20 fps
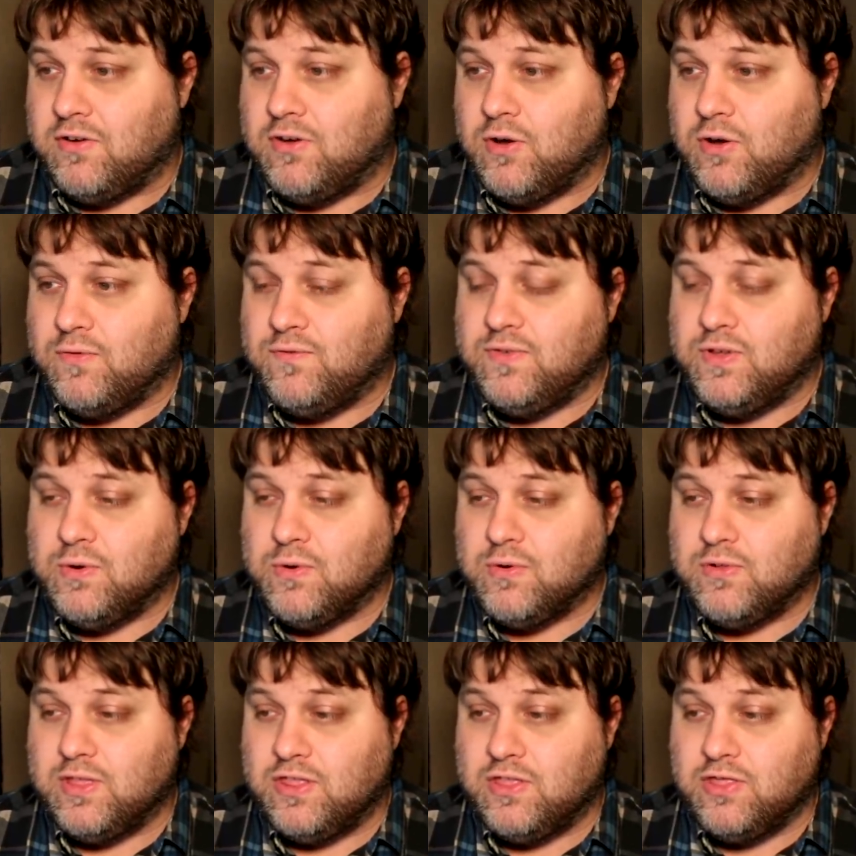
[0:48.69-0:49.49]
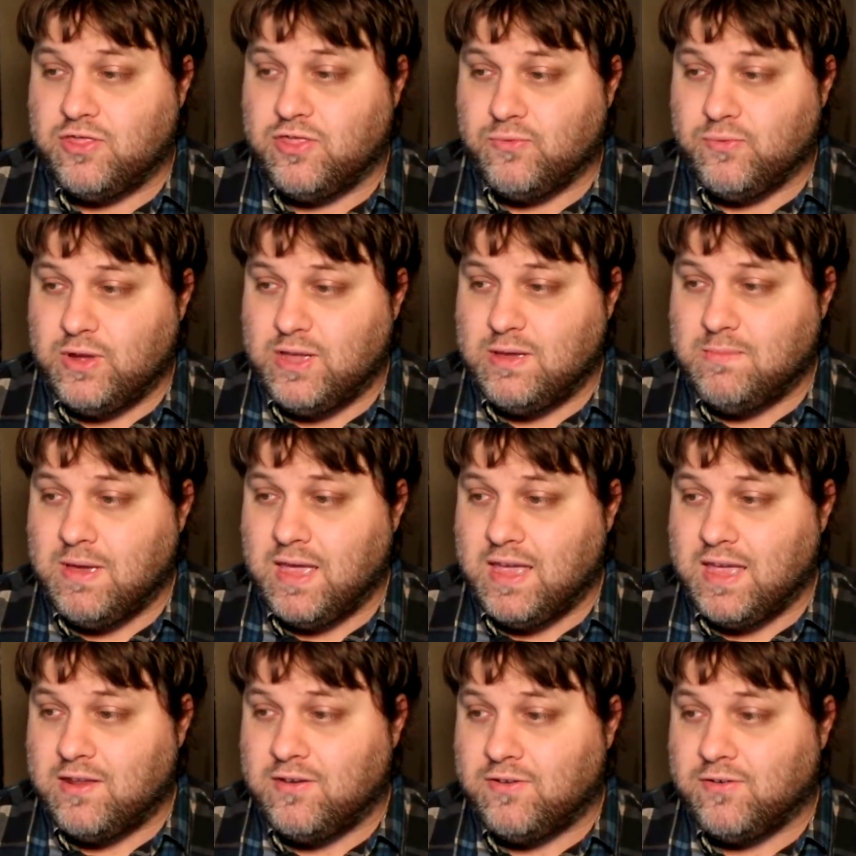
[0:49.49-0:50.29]
no fewer than three
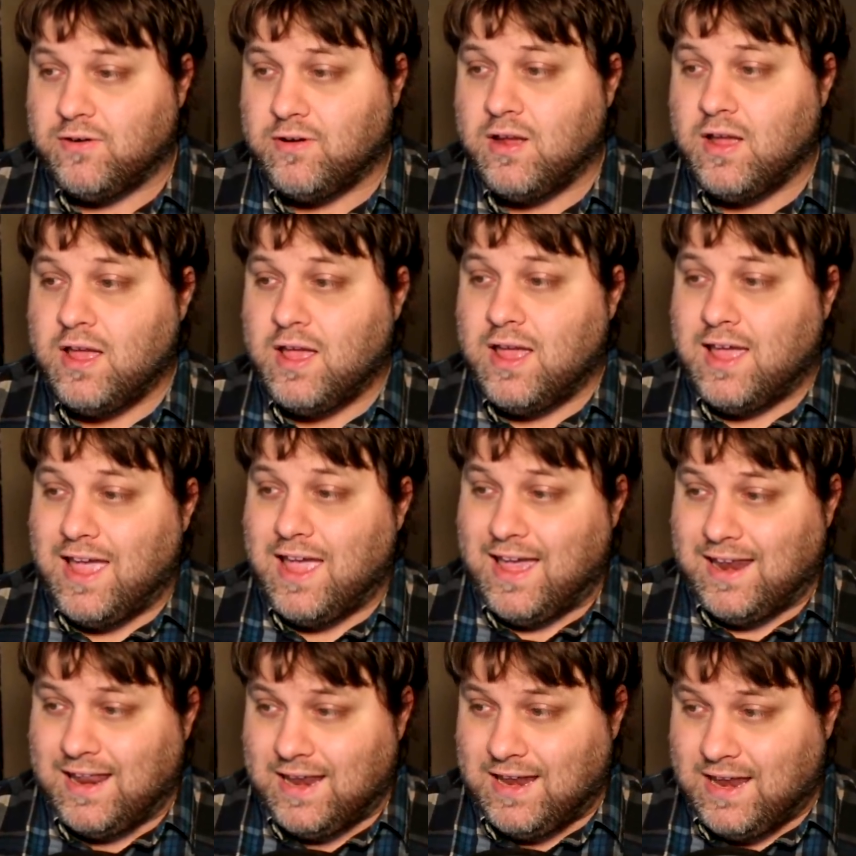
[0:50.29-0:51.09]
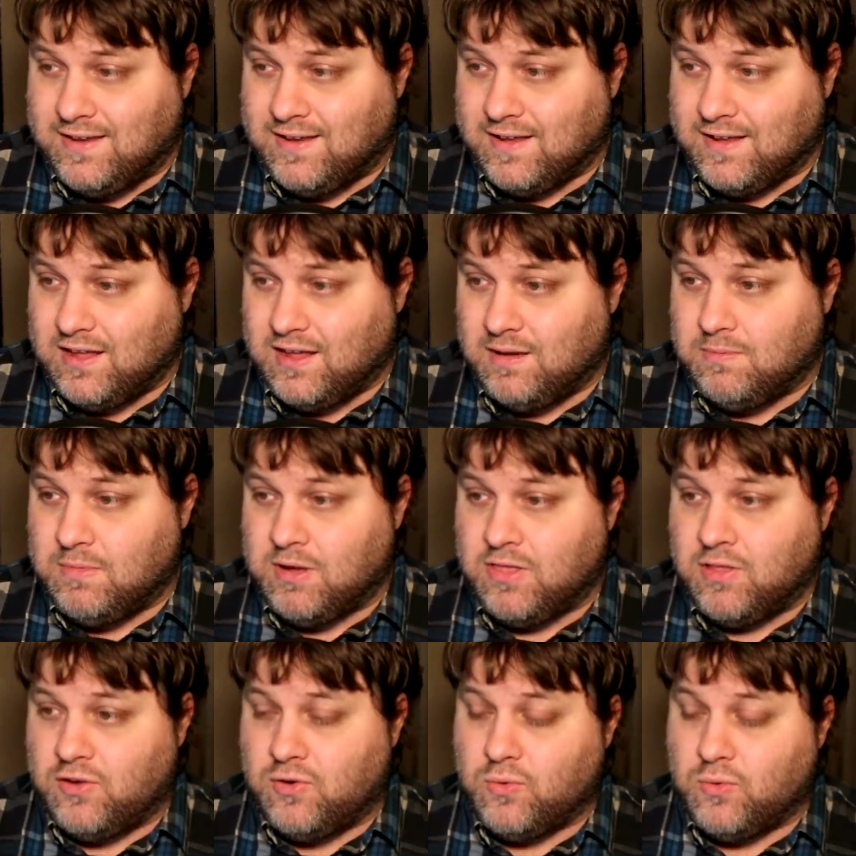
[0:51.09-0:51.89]
may enter at any time
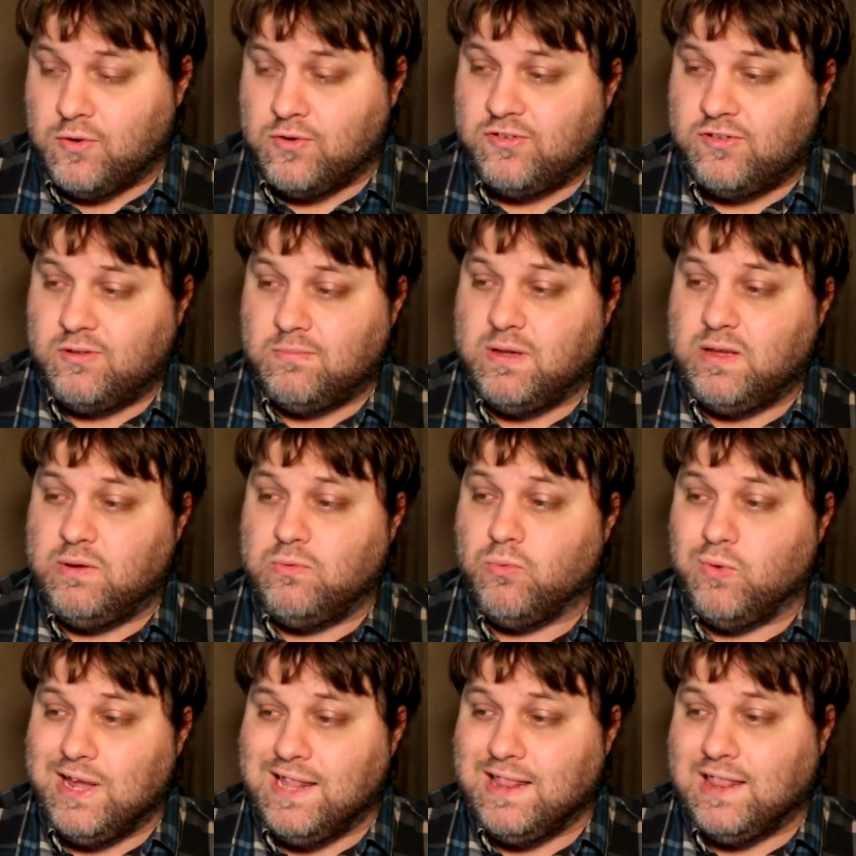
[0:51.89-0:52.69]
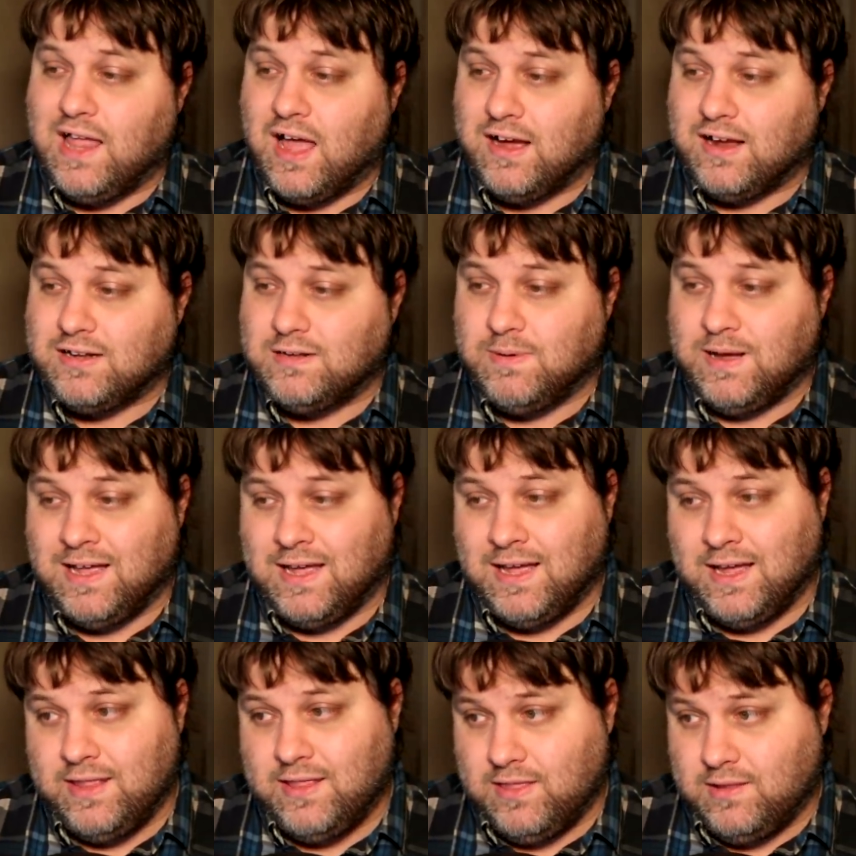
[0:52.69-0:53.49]
and the doors to be relocked
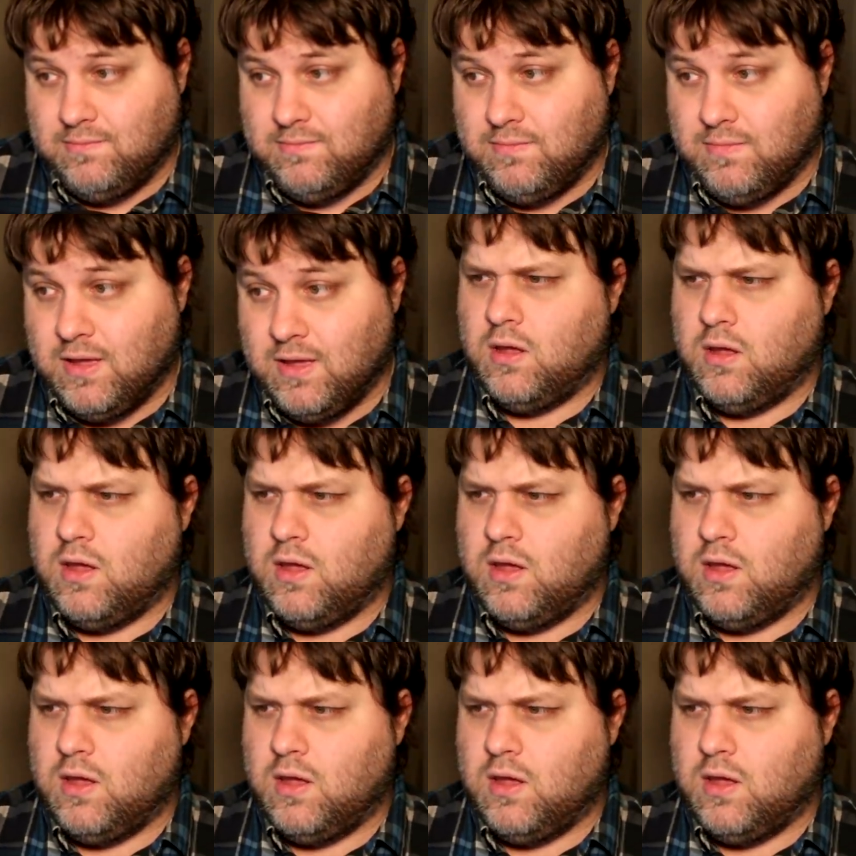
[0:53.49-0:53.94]
behind them.